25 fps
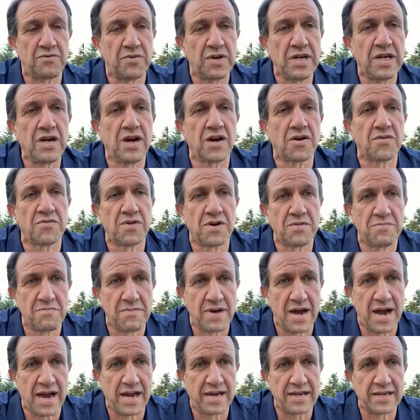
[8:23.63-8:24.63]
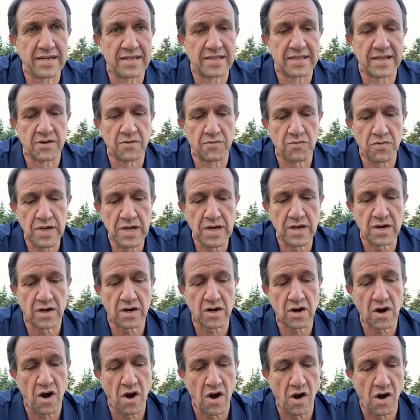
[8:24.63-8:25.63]
we are reminded that we
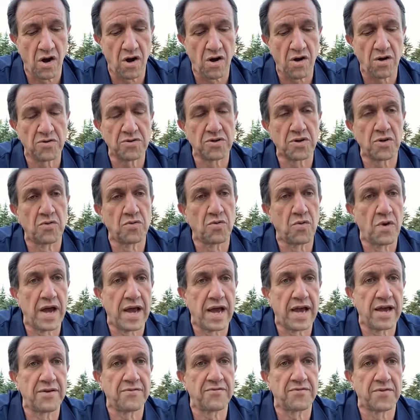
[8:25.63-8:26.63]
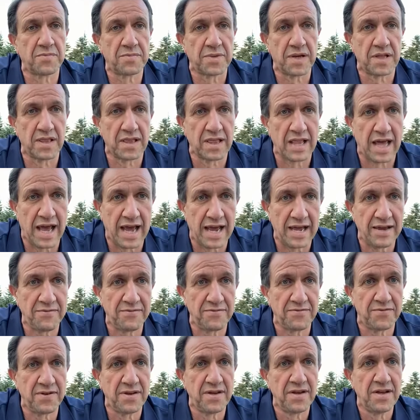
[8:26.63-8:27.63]
are called away from a
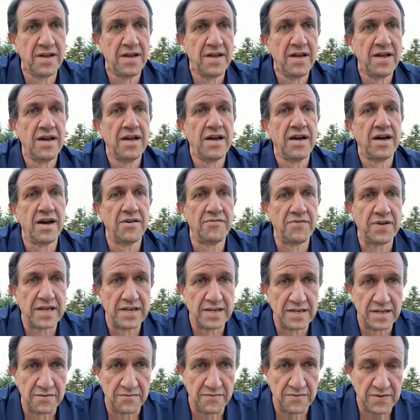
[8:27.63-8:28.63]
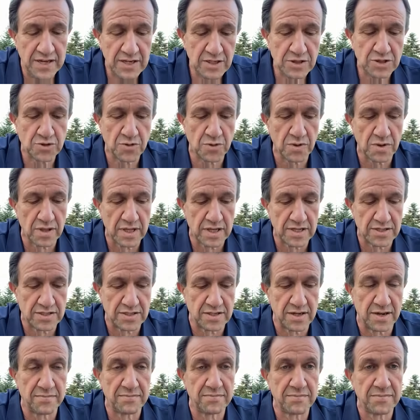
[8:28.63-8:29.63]
life of
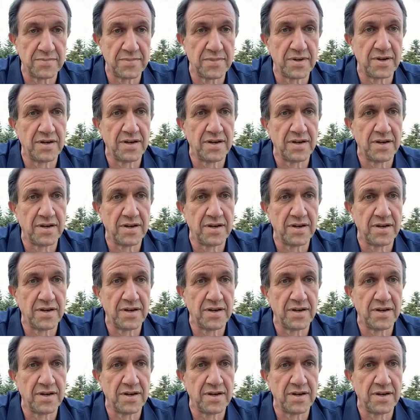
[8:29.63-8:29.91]
individualism,